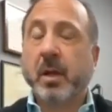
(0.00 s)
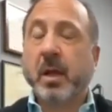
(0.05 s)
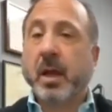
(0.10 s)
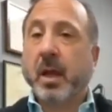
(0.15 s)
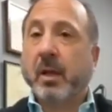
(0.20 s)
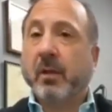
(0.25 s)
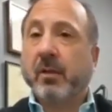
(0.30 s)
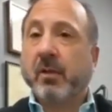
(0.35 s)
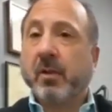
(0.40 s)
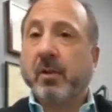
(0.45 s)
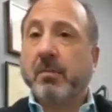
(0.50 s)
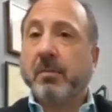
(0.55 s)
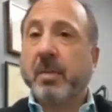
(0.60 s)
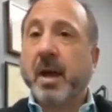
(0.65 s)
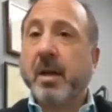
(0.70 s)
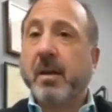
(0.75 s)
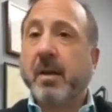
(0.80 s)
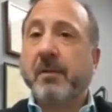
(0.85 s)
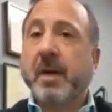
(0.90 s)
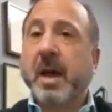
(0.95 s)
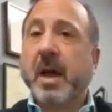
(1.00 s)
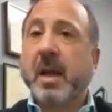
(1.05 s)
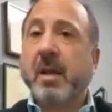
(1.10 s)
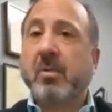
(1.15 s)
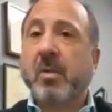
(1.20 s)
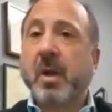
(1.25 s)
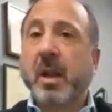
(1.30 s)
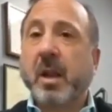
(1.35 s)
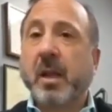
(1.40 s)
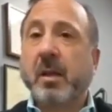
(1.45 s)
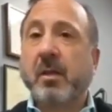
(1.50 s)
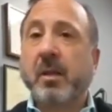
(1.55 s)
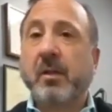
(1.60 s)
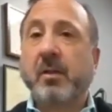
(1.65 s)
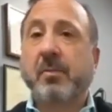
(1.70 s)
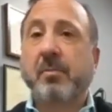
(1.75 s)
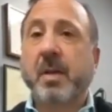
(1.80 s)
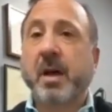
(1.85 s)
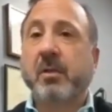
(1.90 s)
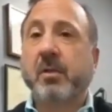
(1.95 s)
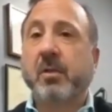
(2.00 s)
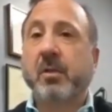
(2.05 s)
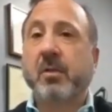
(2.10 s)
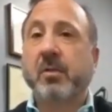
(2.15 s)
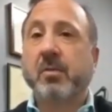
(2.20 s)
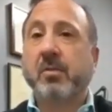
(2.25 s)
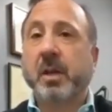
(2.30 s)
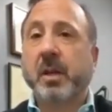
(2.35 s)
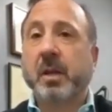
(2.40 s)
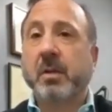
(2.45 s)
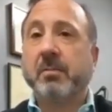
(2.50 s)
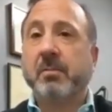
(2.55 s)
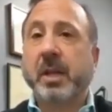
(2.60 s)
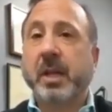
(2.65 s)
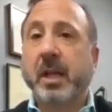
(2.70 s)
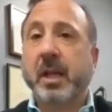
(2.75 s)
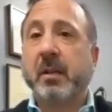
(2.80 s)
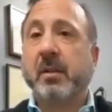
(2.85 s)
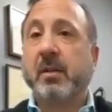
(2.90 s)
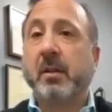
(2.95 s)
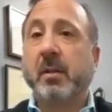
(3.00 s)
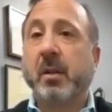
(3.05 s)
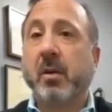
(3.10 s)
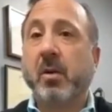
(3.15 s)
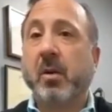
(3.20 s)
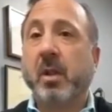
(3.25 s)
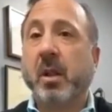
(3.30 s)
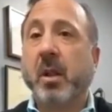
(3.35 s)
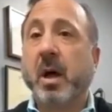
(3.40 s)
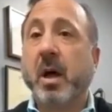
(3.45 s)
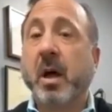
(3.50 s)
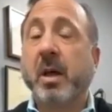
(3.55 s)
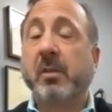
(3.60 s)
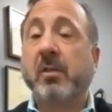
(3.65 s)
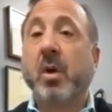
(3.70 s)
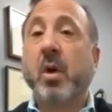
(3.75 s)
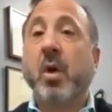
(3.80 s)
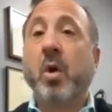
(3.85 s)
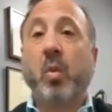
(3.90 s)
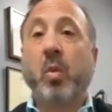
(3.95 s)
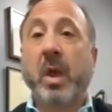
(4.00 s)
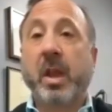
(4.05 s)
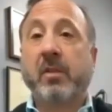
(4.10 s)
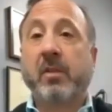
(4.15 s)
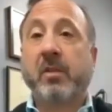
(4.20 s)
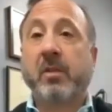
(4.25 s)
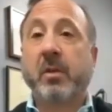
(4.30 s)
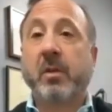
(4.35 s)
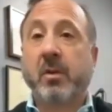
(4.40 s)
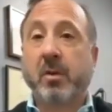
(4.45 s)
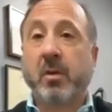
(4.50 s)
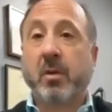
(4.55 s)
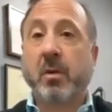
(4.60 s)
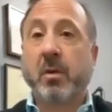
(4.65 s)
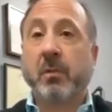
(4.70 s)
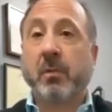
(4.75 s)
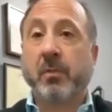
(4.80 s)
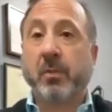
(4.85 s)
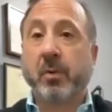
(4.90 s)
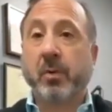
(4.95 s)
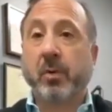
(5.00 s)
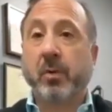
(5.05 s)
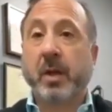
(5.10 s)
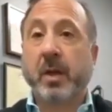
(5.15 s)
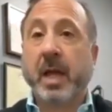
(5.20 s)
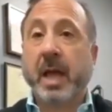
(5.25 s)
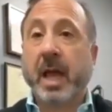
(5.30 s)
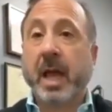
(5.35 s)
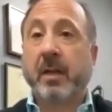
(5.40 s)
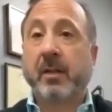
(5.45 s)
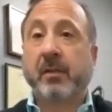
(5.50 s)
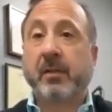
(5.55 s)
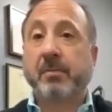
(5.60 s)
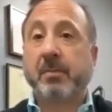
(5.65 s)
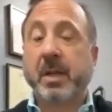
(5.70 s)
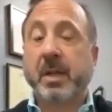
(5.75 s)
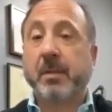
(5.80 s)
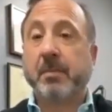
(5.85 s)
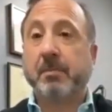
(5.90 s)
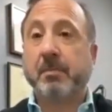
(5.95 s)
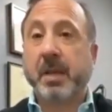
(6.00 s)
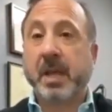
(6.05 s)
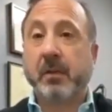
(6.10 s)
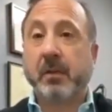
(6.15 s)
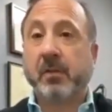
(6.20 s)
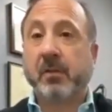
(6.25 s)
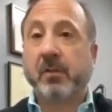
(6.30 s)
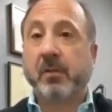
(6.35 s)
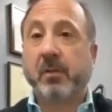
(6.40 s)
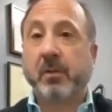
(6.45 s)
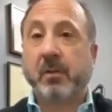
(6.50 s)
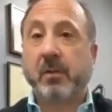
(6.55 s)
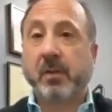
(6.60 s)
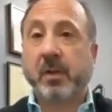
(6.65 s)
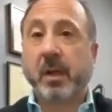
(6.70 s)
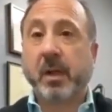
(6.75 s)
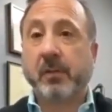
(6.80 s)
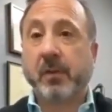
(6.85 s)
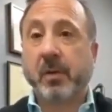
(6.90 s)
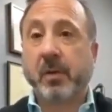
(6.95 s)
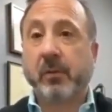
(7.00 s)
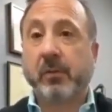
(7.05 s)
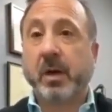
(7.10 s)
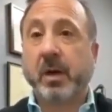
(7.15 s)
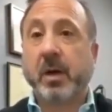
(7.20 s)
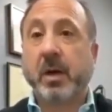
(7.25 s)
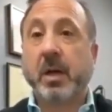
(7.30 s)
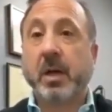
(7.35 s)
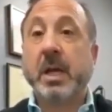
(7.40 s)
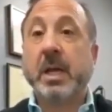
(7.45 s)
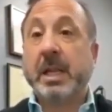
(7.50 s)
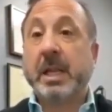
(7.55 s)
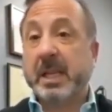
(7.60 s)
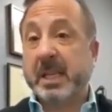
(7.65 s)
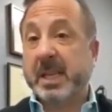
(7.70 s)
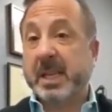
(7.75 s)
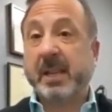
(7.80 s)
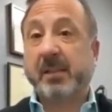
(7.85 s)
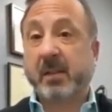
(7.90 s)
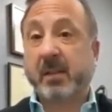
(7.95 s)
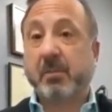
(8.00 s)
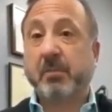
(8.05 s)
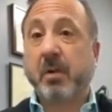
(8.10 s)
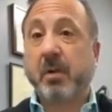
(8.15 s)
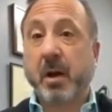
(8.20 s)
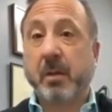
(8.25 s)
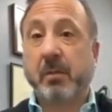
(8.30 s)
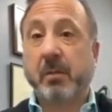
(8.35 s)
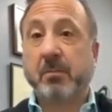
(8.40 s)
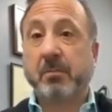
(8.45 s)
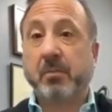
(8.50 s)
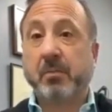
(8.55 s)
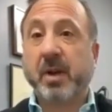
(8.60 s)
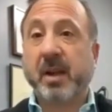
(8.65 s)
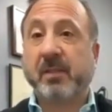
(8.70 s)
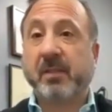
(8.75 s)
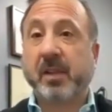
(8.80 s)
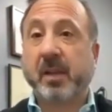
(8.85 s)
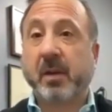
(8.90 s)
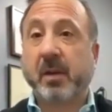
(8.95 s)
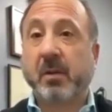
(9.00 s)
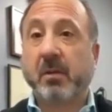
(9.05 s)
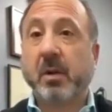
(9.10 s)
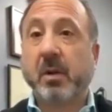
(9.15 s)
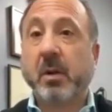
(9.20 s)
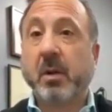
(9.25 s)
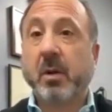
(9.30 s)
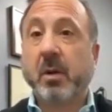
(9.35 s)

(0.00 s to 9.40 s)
And so by evaluating these muscles, we can begin to localize which nerve root has been pinched. Say if you have a disc problem pressing